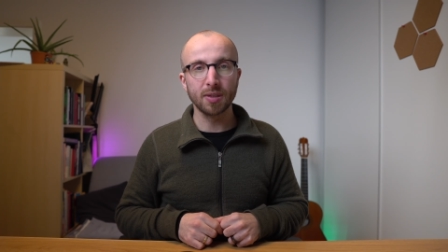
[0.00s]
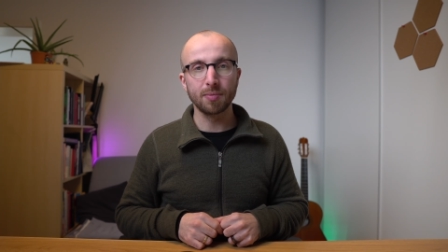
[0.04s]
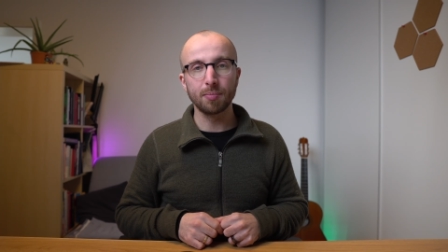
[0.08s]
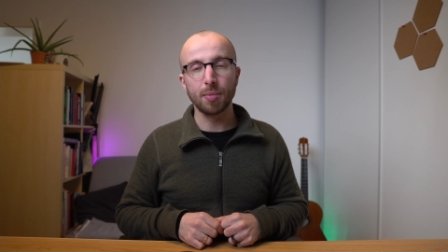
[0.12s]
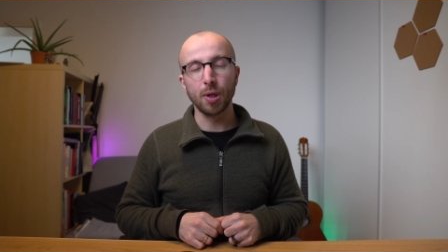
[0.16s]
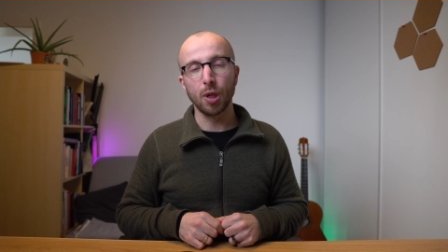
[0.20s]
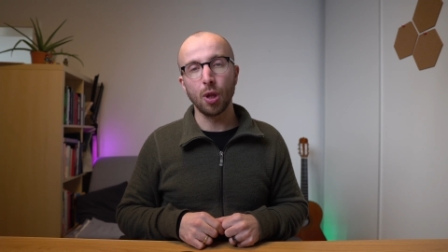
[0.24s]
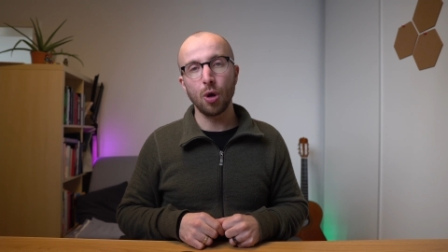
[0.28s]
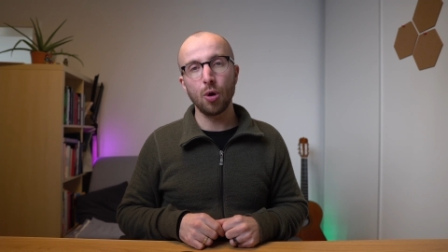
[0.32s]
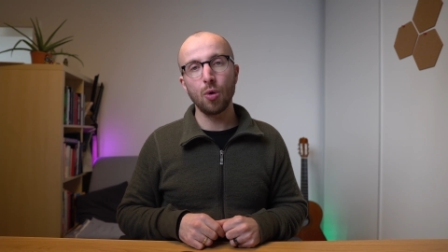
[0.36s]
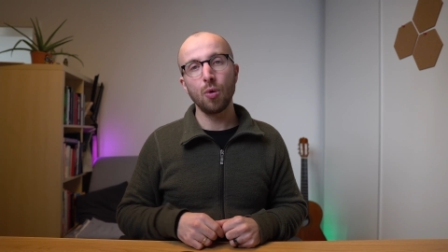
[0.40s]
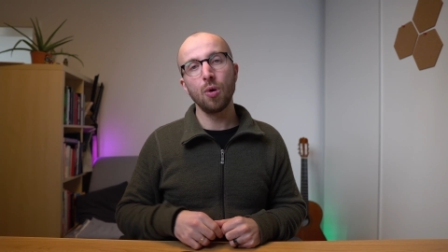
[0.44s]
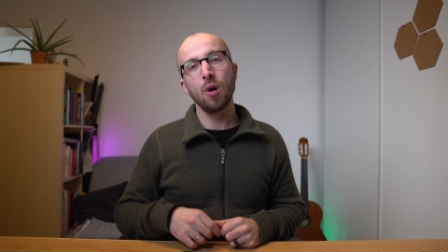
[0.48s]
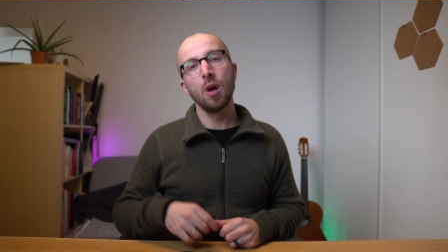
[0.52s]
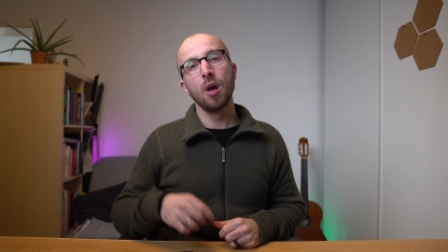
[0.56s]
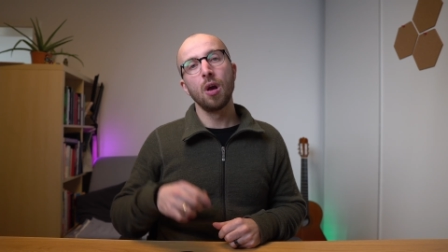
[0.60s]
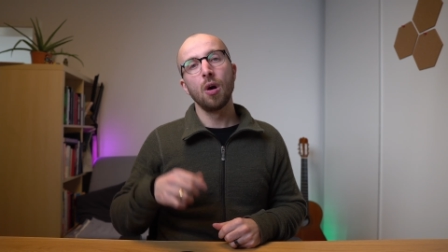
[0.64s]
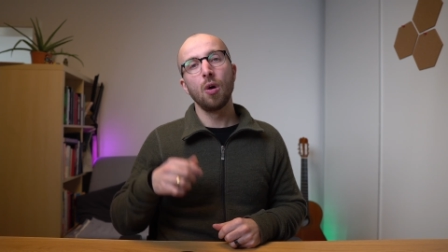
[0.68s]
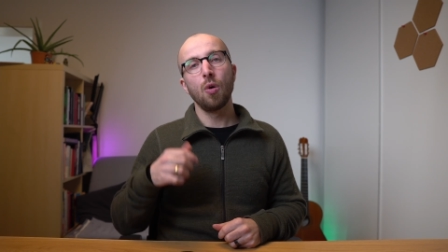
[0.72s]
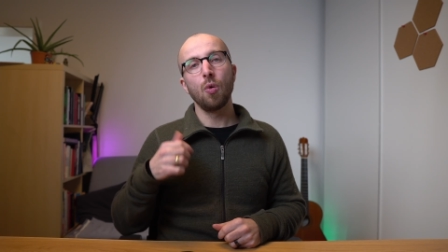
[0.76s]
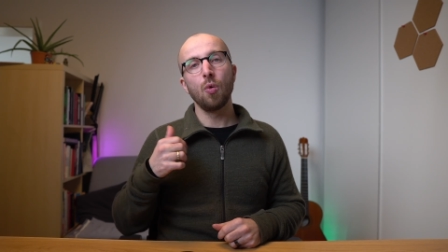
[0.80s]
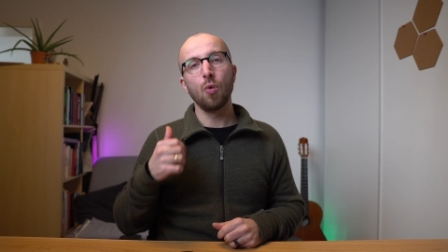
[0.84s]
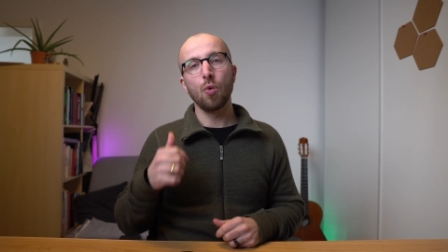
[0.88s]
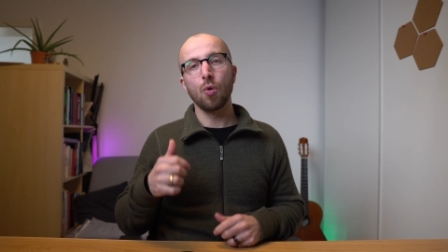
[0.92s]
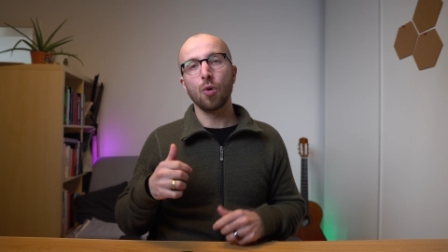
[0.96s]
below
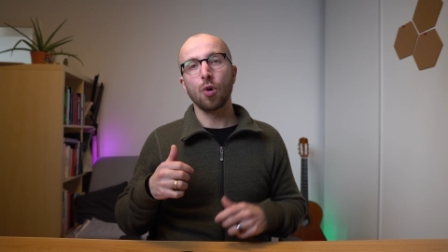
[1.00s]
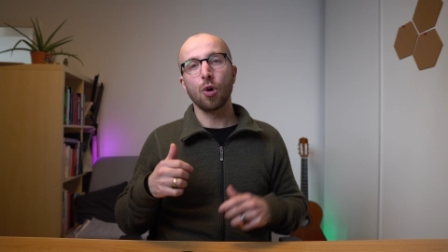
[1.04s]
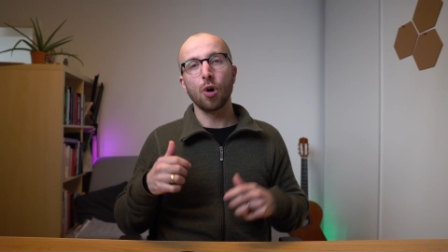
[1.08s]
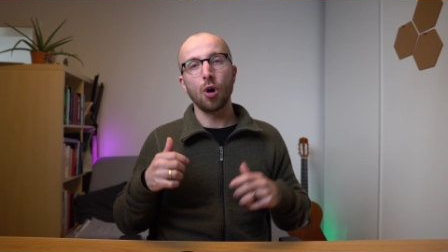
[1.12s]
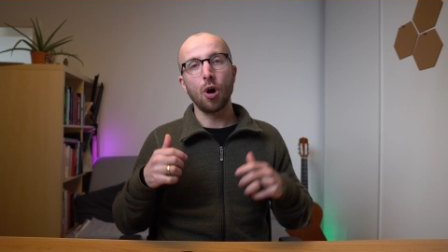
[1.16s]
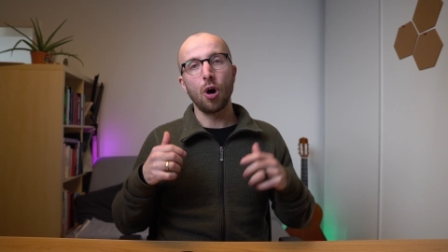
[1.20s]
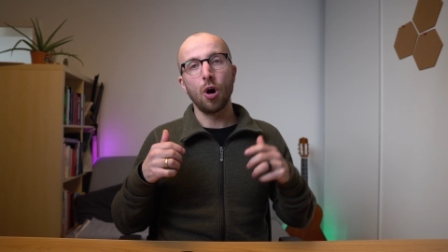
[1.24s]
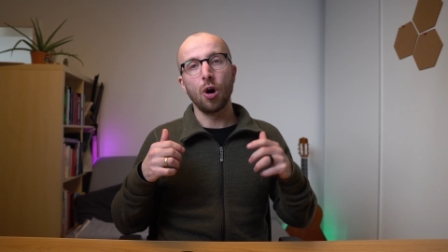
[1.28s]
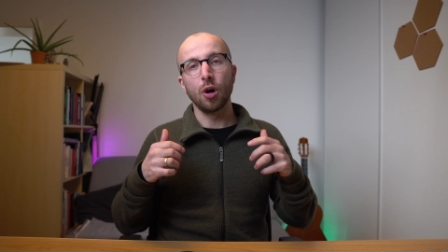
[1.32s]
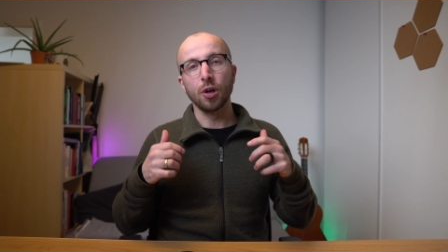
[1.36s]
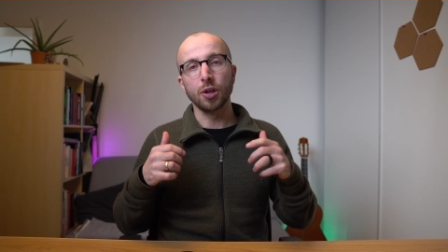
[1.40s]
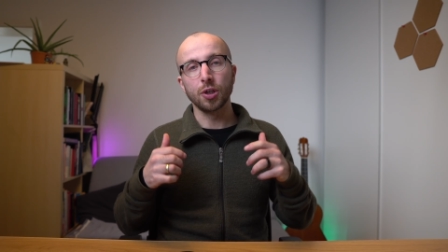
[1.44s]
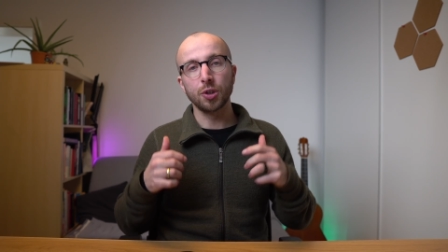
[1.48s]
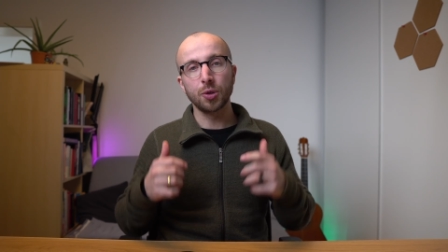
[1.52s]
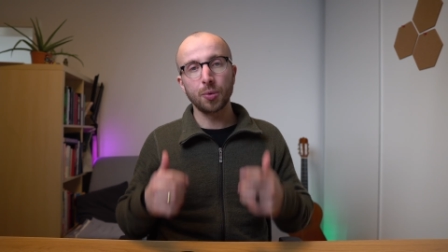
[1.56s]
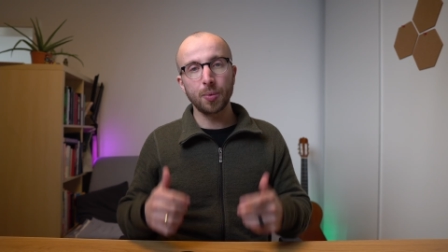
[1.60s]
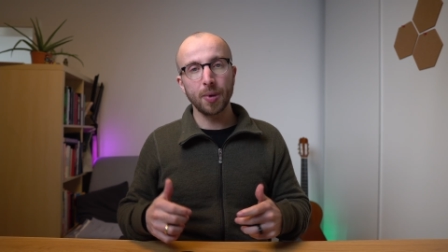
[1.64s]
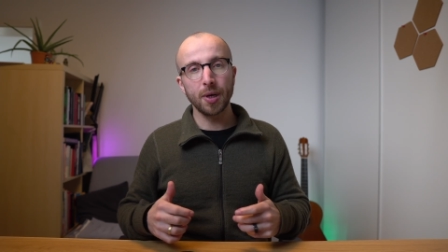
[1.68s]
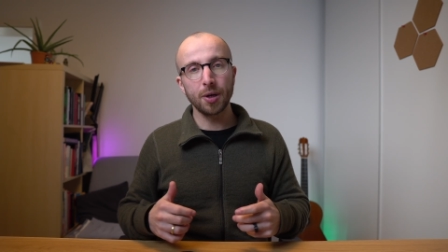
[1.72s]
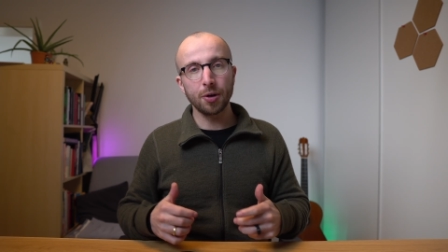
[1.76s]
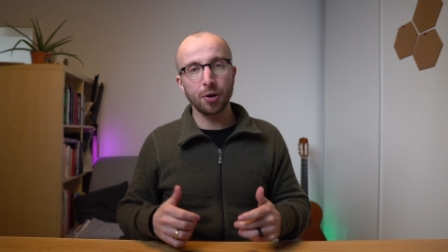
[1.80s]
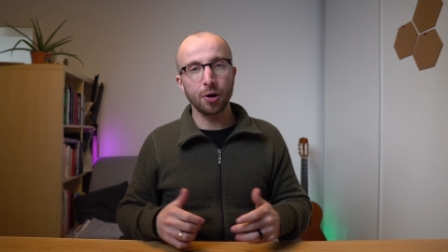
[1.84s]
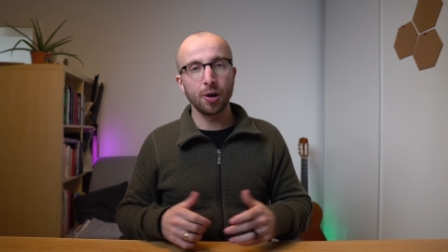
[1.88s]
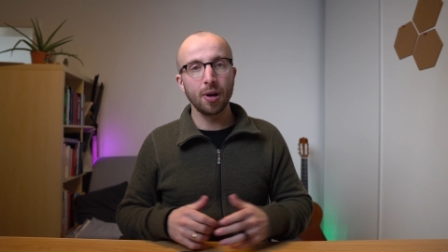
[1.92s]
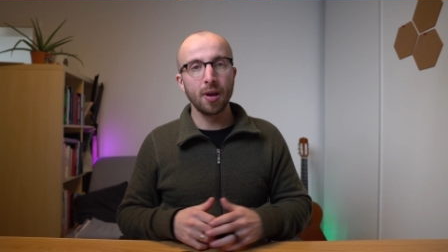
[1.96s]
or on
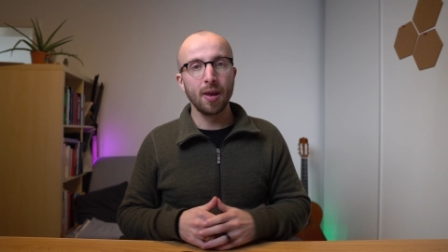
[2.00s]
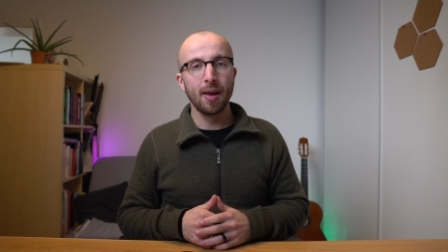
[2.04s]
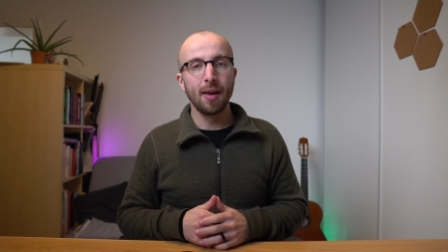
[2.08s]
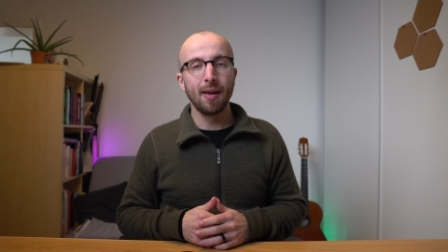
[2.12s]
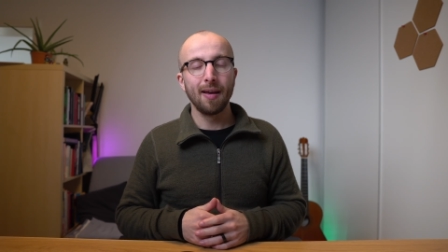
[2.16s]
Twitter.